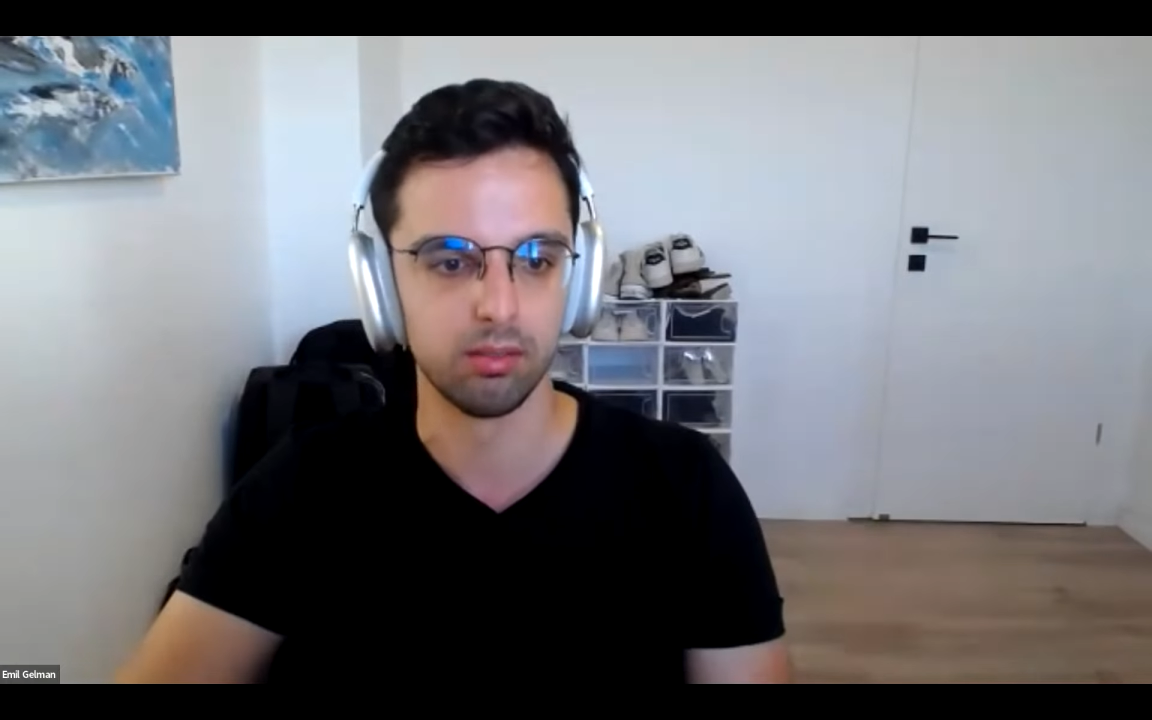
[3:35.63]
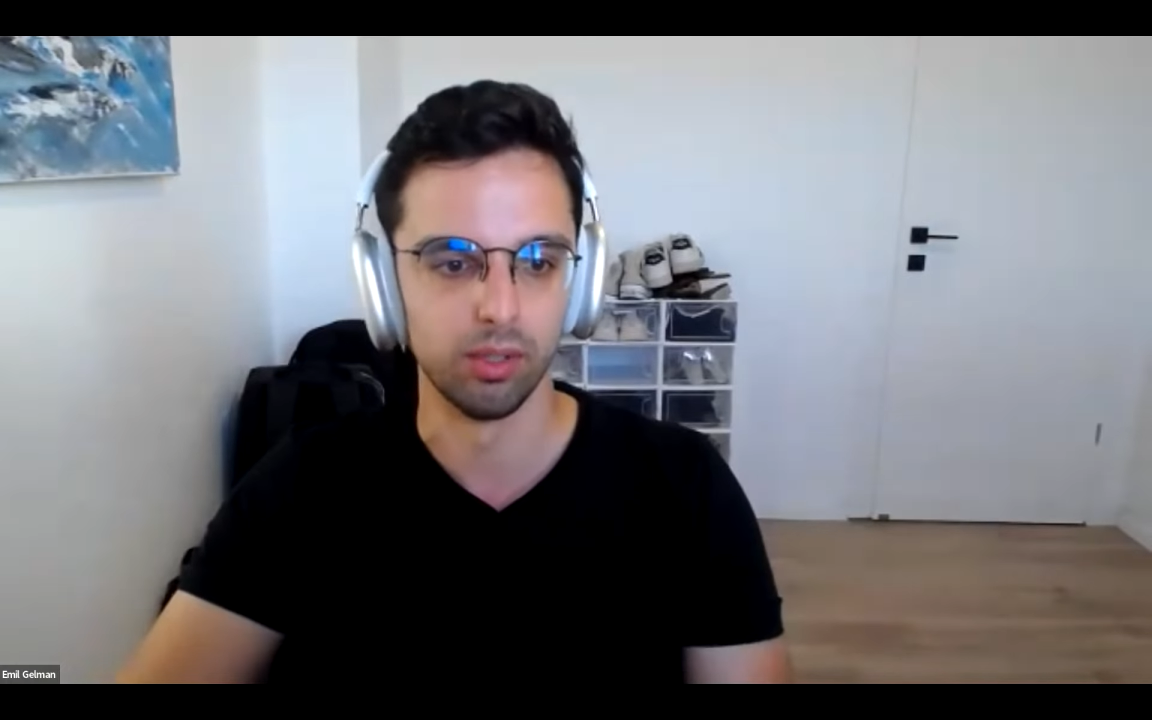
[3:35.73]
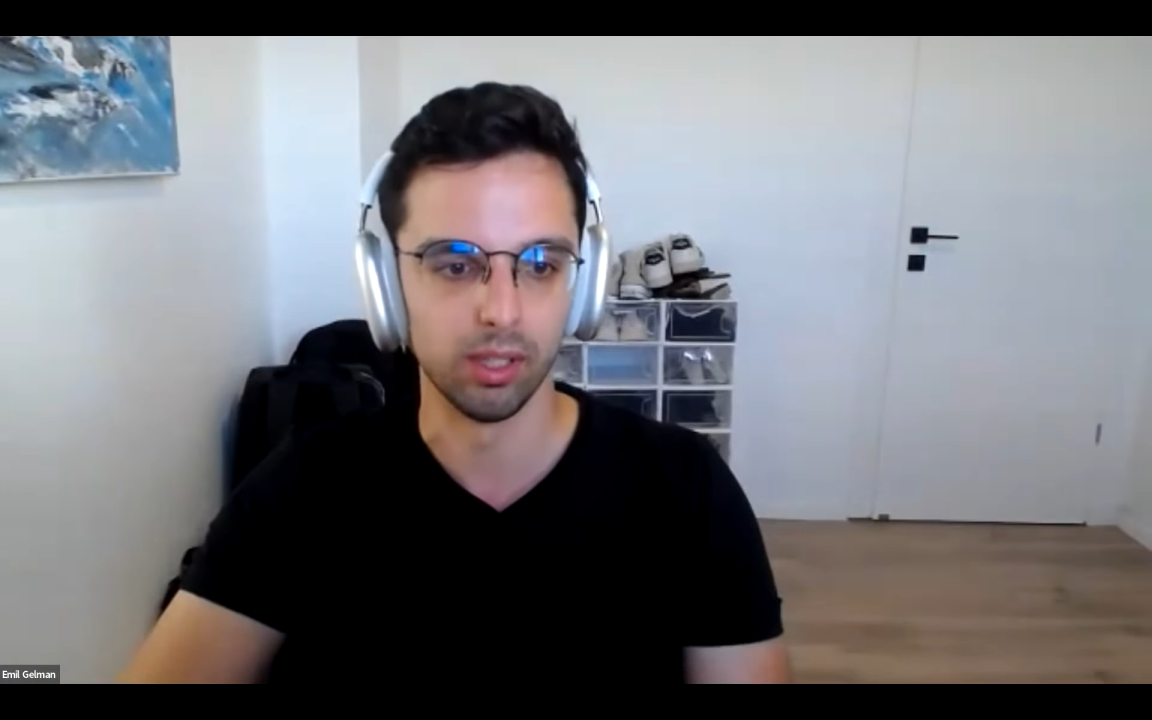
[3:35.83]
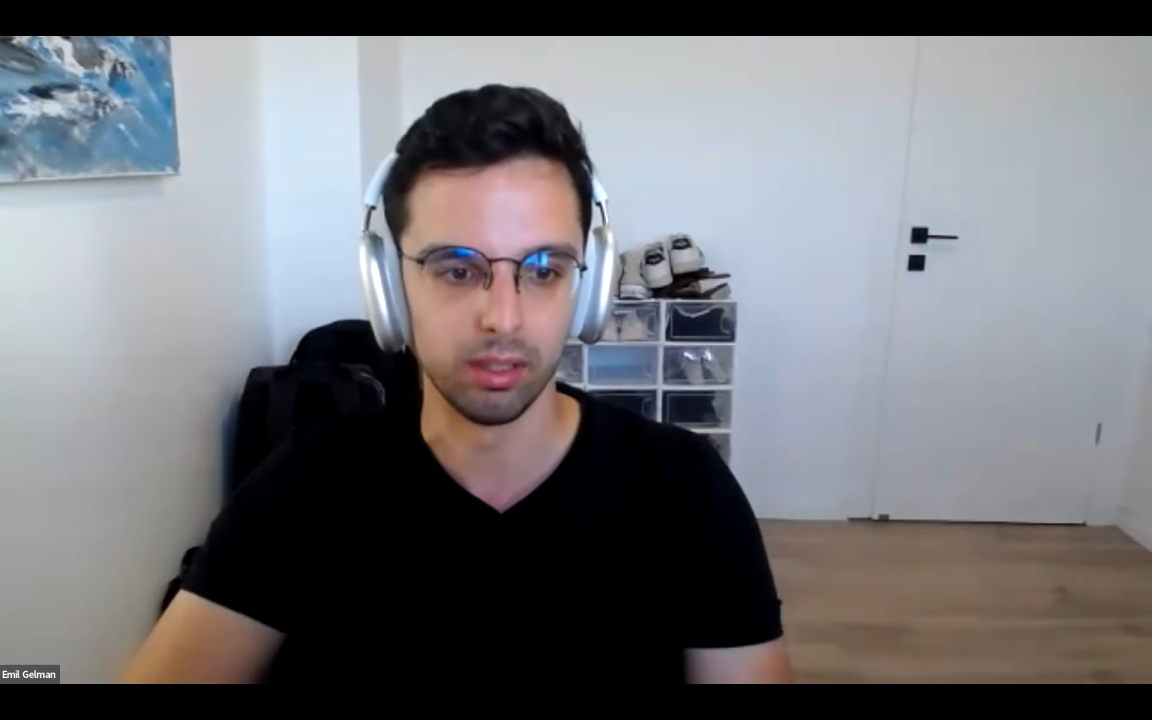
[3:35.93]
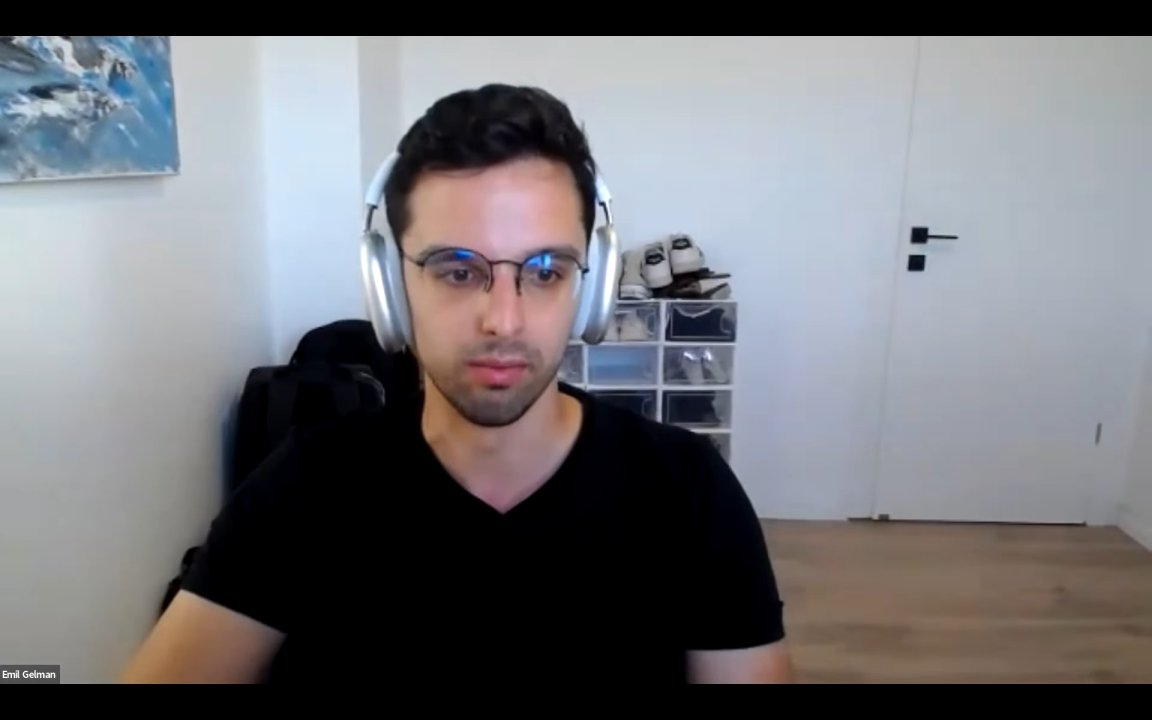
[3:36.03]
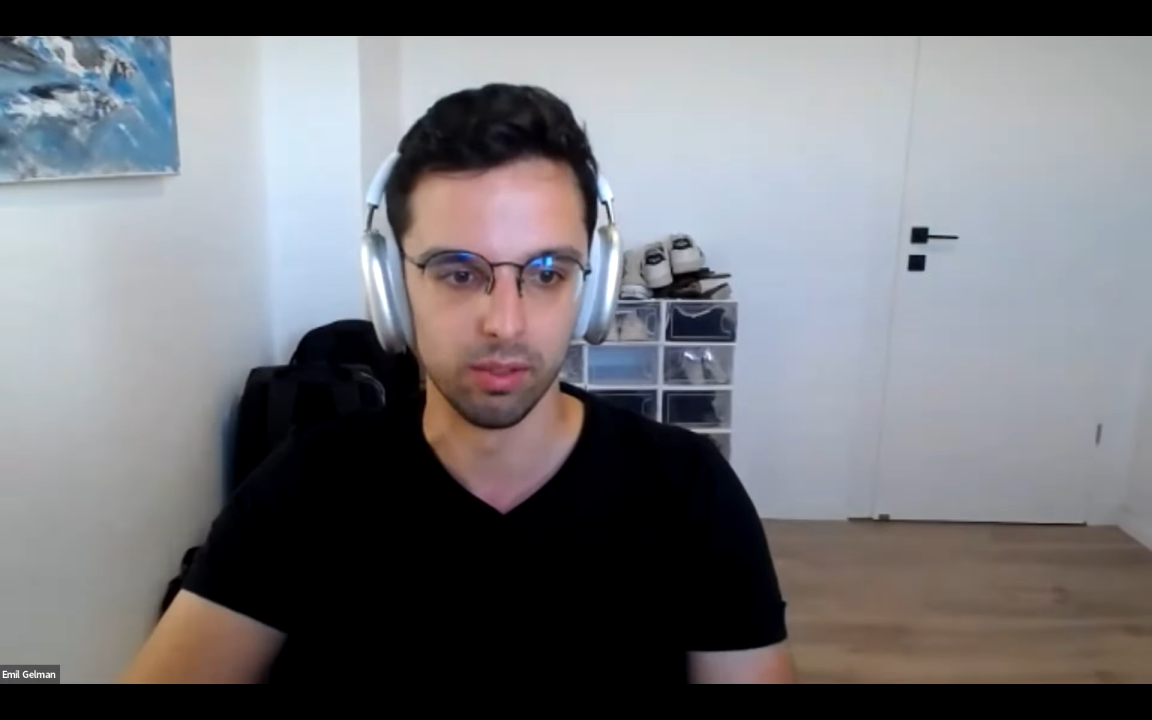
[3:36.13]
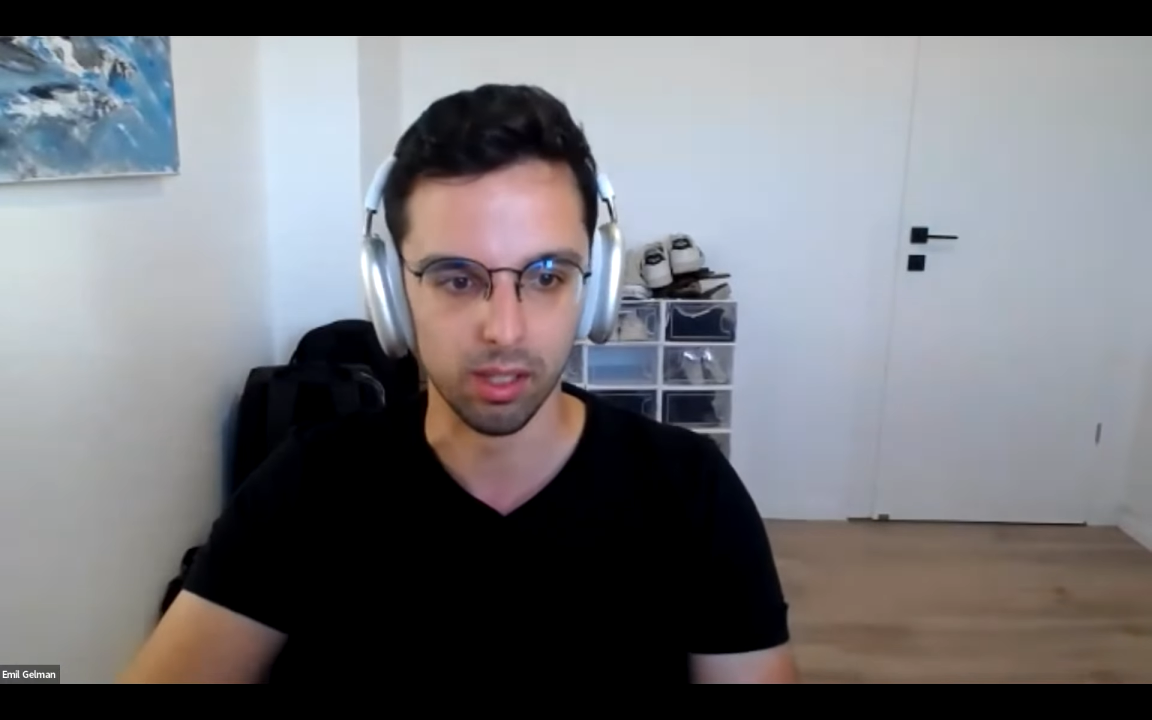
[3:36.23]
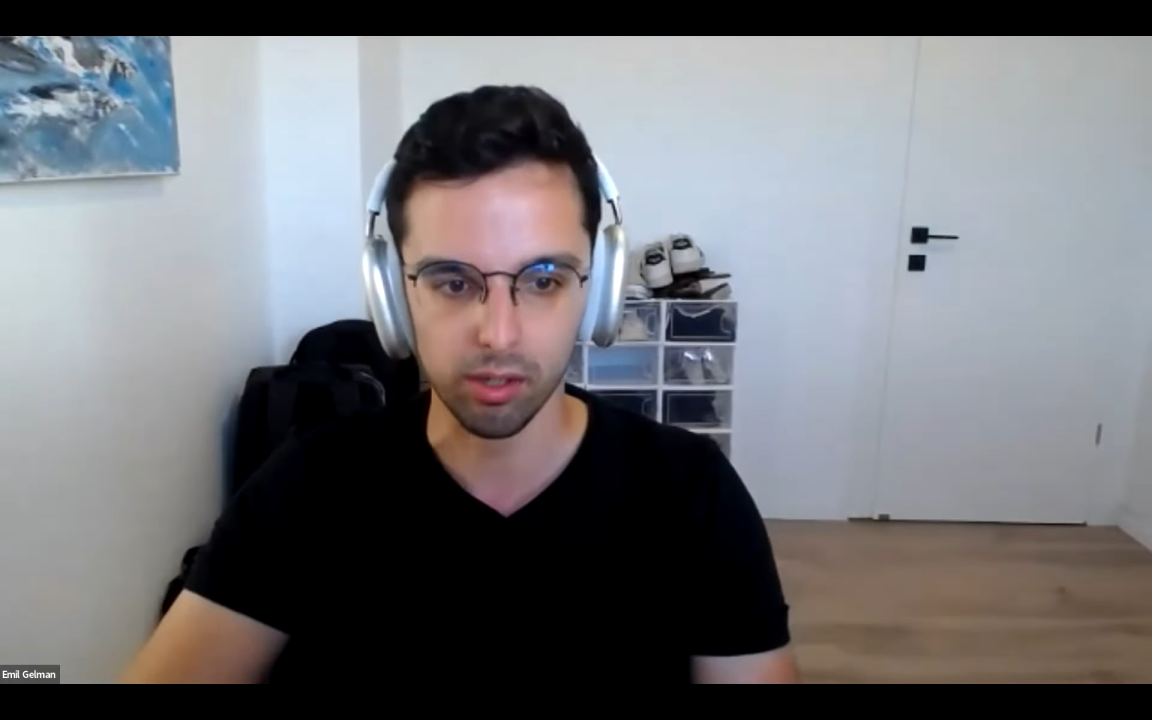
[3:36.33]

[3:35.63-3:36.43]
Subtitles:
relatively